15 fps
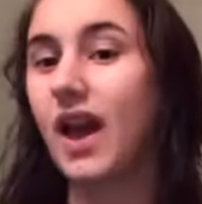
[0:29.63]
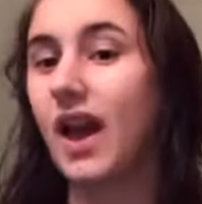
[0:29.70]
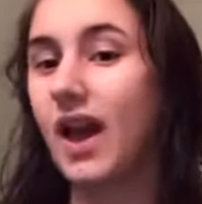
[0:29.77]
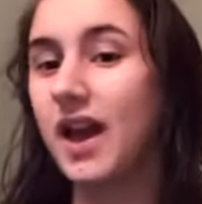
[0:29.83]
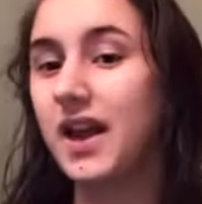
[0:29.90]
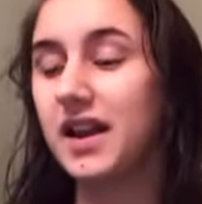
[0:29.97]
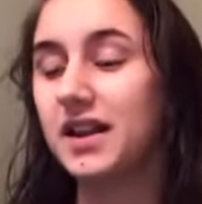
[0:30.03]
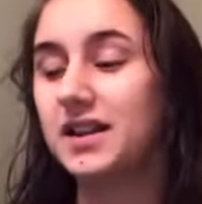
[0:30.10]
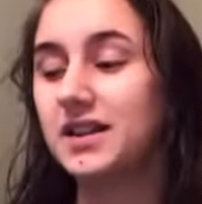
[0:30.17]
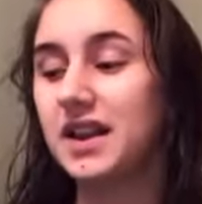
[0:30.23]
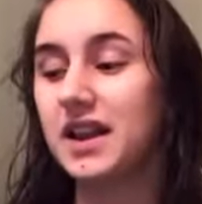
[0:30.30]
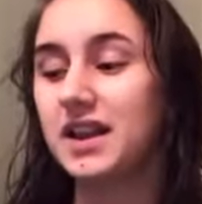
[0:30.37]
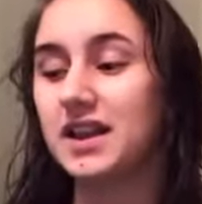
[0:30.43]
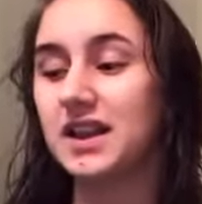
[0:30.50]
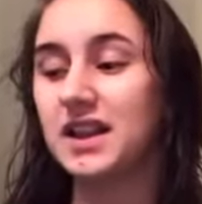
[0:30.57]
And
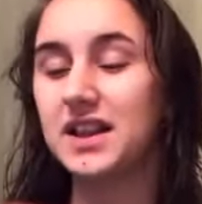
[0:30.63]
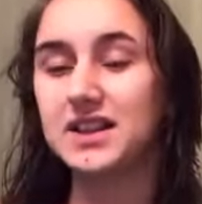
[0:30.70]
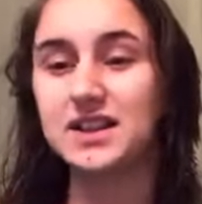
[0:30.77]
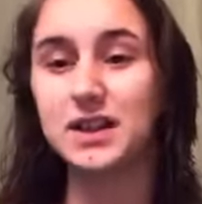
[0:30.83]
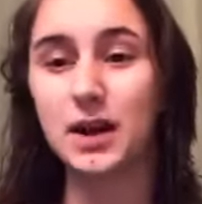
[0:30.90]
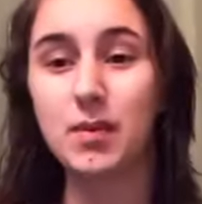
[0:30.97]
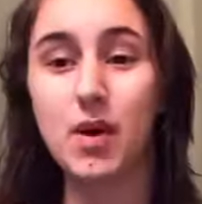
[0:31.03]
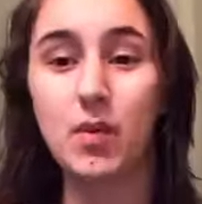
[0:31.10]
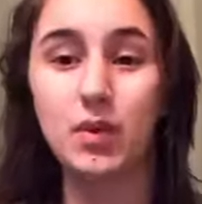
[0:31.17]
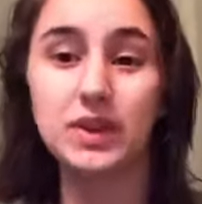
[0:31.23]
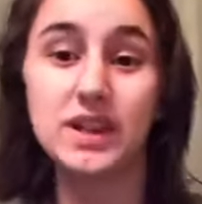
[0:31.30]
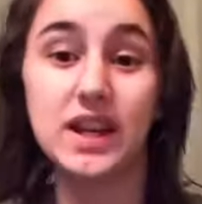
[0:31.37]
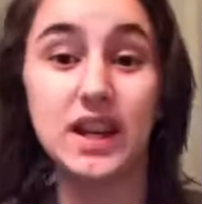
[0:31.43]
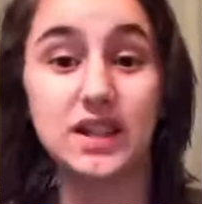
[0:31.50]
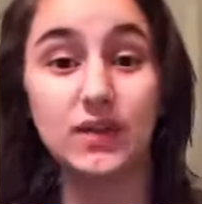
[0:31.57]
let's talk about what
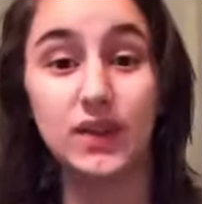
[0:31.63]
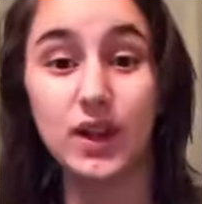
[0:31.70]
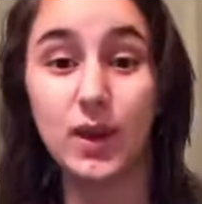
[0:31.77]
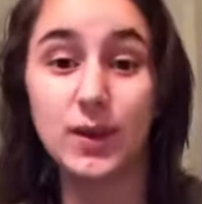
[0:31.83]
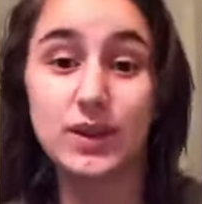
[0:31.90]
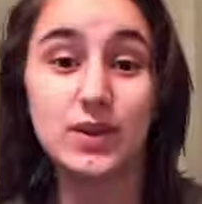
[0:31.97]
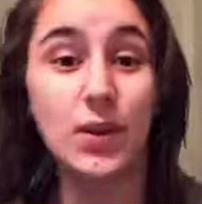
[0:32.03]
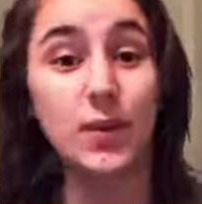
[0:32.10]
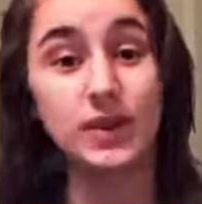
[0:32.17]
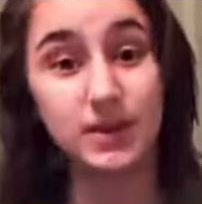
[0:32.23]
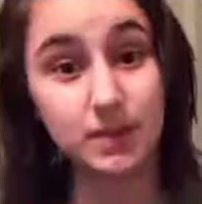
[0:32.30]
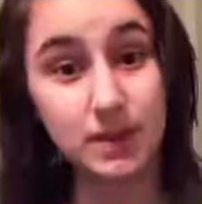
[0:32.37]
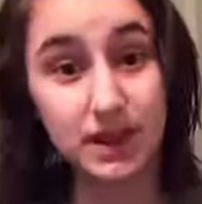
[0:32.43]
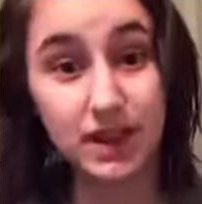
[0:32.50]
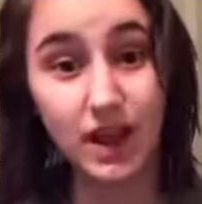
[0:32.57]
today's video is going to
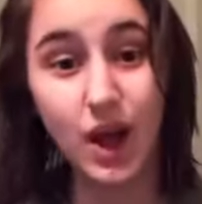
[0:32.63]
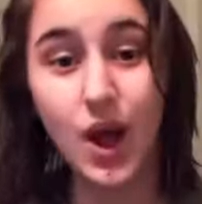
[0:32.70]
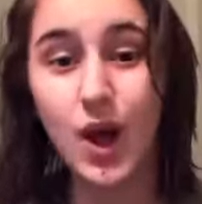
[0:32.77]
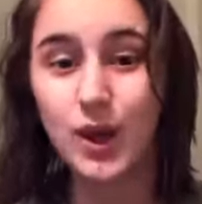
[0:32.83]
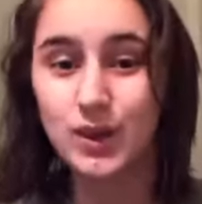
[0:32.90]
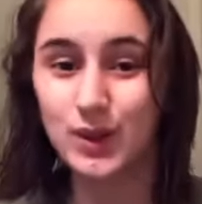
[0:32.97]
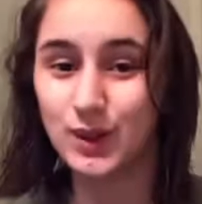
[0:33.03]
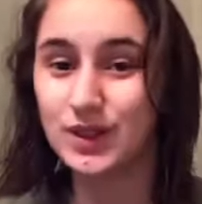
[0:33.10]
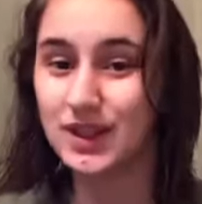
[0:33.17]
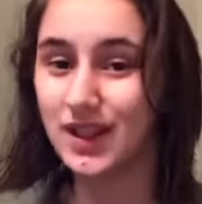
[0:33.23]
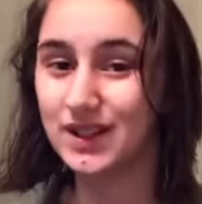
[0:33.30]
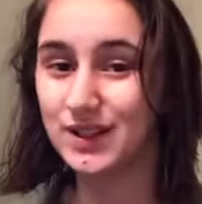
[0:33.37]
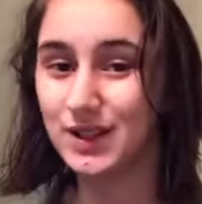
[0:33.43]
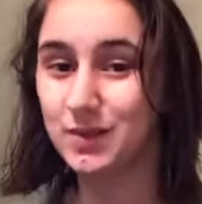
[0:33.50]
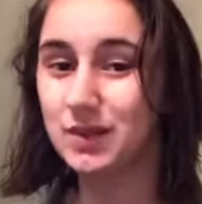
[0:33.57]
be. So
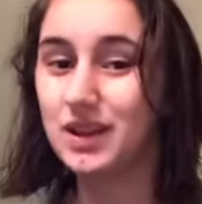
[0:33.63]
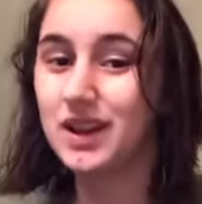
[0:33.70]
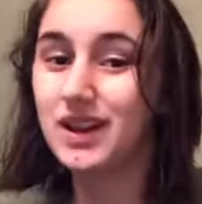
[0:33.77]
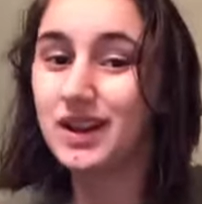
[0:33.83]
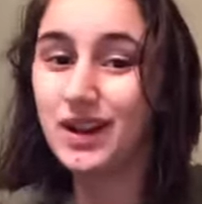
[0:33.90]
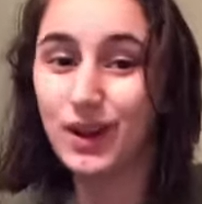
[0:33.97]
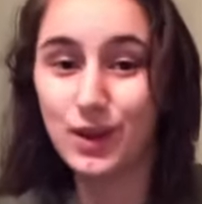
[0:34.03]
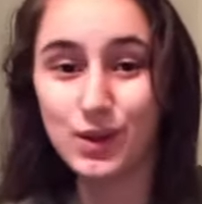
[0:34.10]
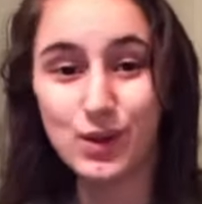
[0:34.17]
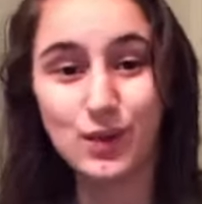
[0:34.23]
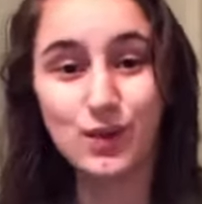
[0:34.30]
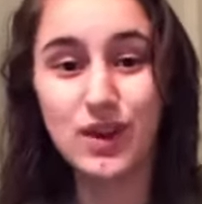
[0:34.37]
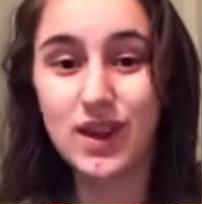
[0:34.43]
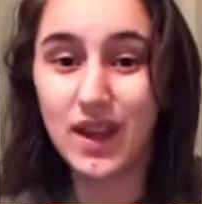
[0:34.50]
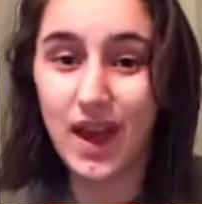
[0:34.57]
today's going to be another
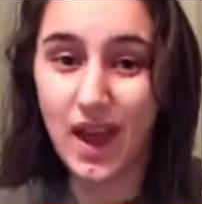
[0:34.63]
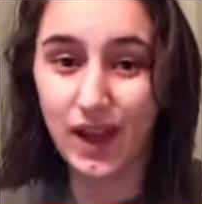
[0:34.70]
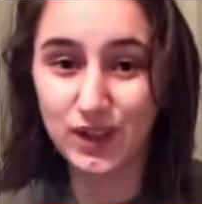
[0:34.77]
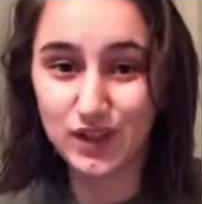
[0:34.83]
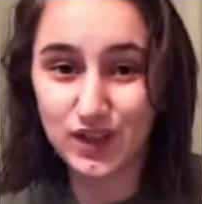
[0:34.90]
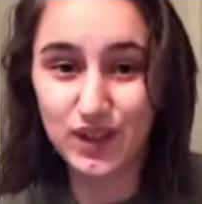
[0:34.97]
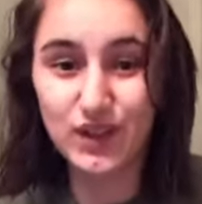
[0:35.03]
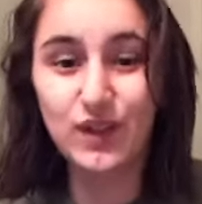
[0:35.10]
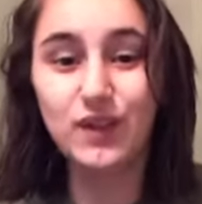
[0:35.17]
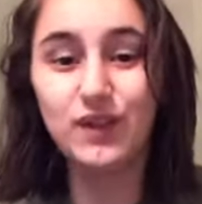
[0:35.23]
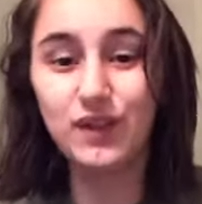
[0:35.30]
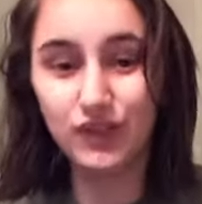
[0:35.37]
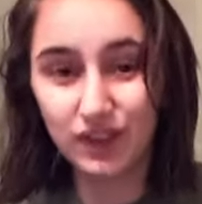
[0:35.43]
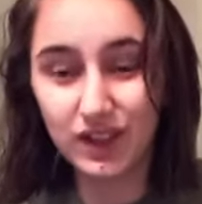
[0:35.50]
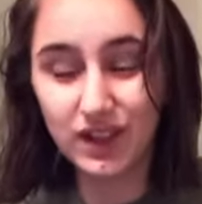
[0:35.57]
reaction
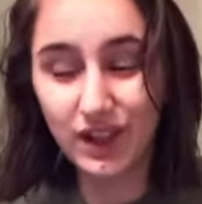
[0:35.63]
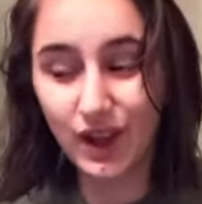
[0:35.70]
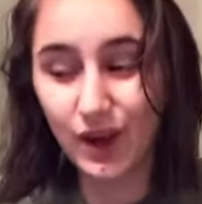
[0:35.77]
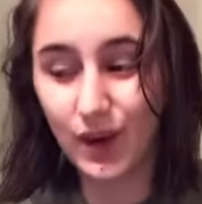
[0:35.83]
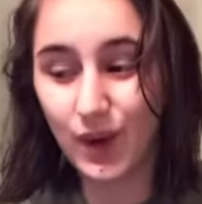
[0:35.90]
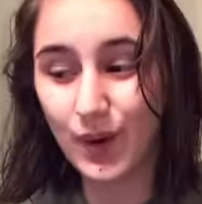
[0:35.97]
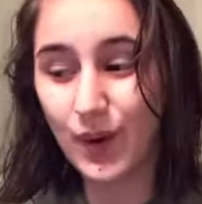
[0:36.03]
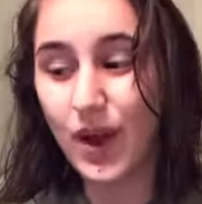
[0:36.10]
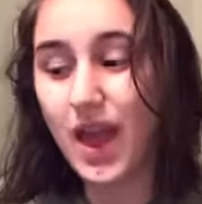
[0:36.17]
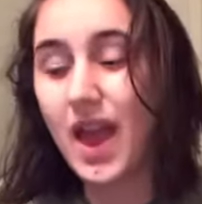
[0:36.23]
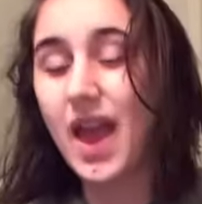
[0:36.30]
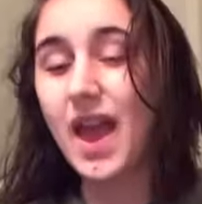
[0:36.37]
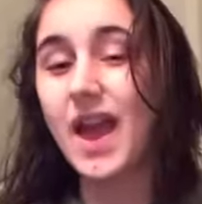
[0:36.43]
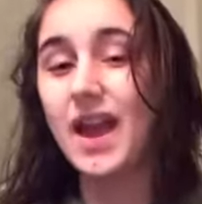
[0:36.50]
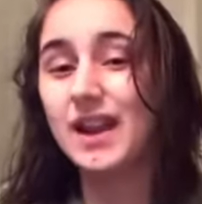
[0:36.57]
video,
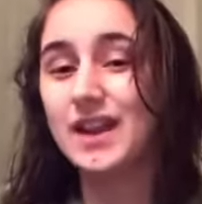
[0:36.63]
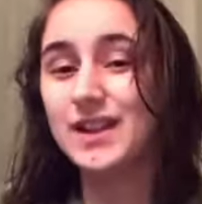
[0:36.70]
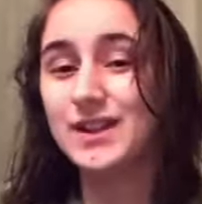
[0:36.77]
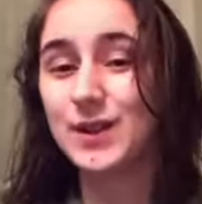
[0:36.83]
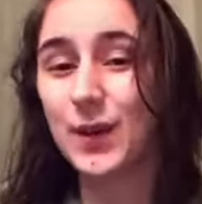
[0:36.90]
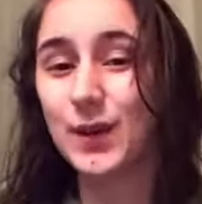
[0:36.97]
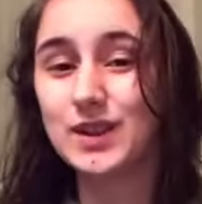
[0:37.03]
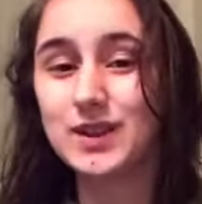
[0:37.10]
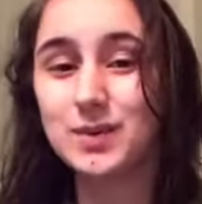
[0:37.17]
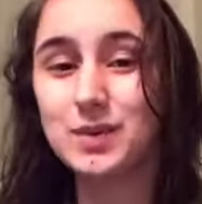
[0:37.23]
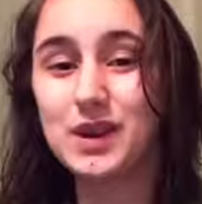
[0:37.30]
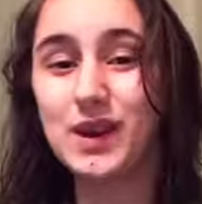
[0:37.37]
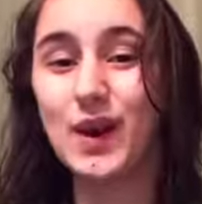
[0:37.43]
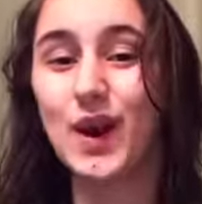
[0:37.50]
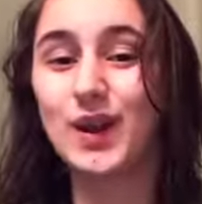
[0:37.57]
and it's going to
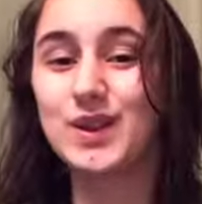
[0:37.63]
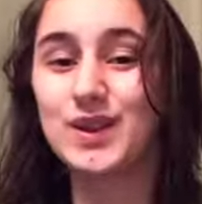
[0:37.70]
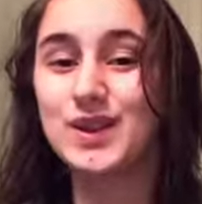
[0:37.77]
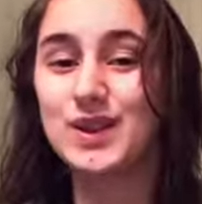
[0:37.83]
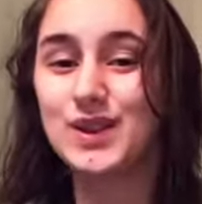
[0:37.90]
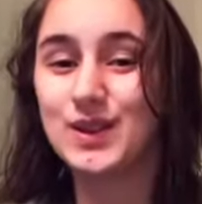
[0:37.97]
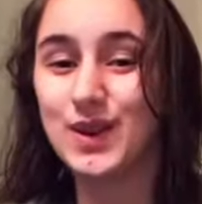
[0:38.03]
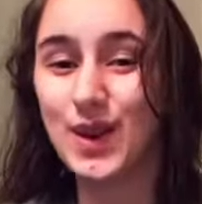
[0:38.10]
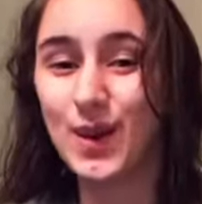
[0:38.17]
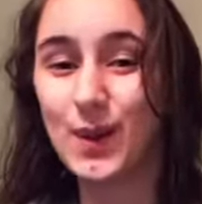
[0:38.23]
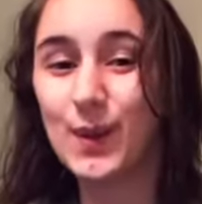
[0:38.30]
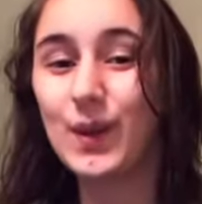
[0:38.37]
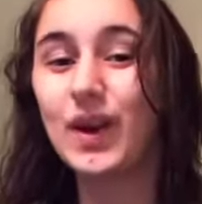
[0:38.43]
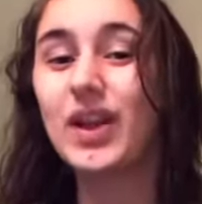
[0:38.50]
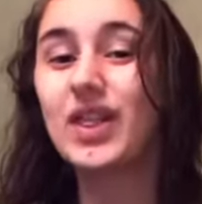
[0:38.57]
be on
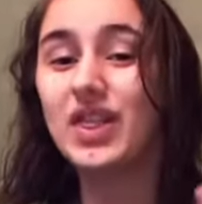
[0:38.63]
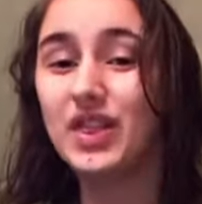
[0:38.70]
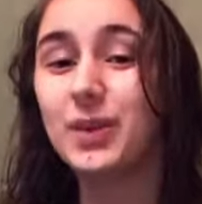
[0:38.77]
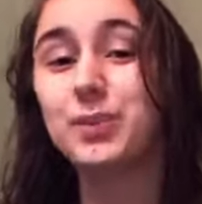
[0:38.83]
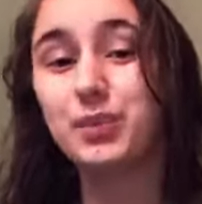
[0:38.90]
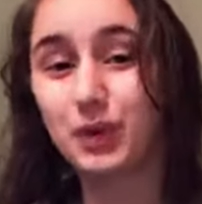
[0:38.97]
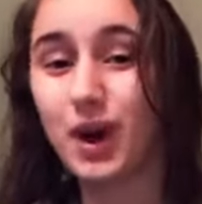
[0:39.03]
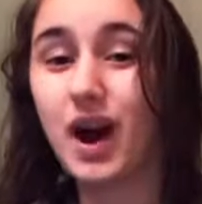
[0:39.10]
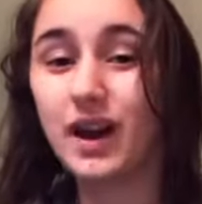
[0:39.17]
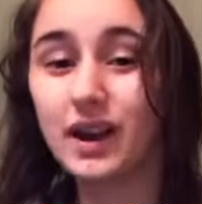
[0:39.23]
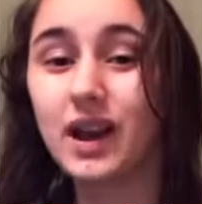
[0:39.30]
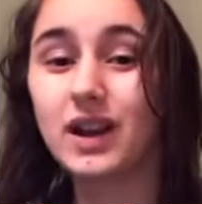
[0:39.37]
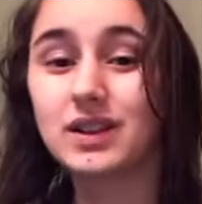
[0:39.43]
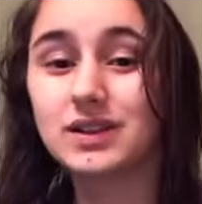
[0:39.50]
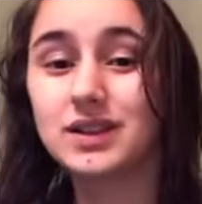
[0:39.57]
Snow the
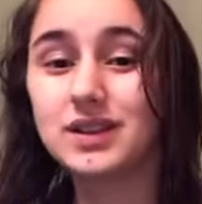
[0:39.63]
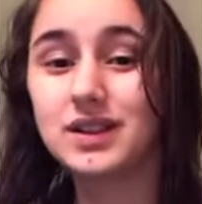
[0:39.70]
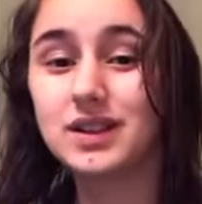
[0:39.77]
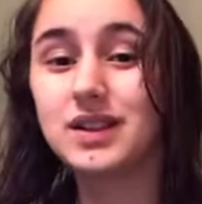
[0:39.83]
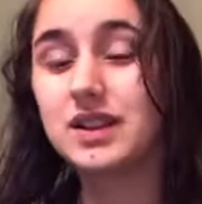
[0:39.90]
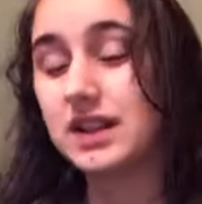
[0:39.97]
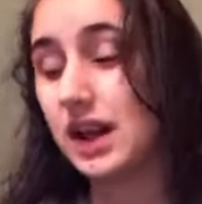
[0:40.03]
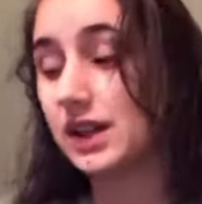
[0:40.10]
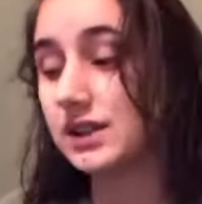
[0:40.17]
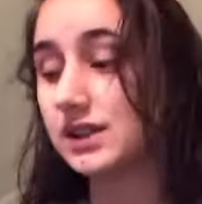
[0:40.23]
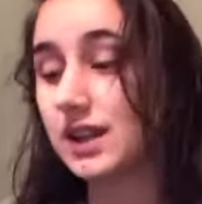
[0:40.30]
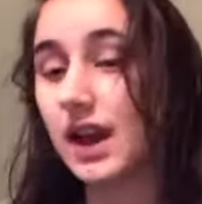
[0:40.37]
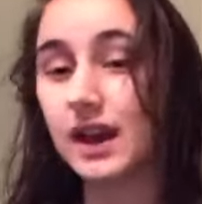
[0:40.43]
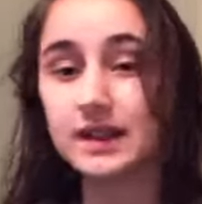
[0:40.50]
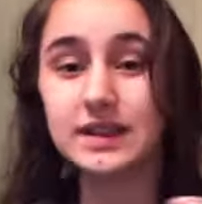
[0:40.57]
Product. Yes,
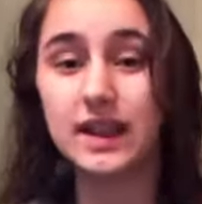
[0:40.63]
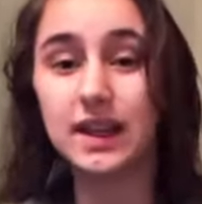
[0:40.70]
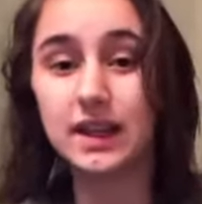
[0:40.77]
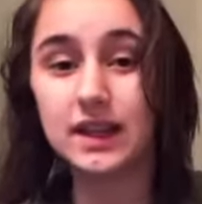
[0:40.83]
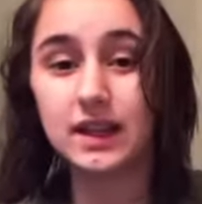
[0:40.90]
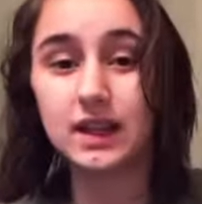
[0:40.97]
I said it.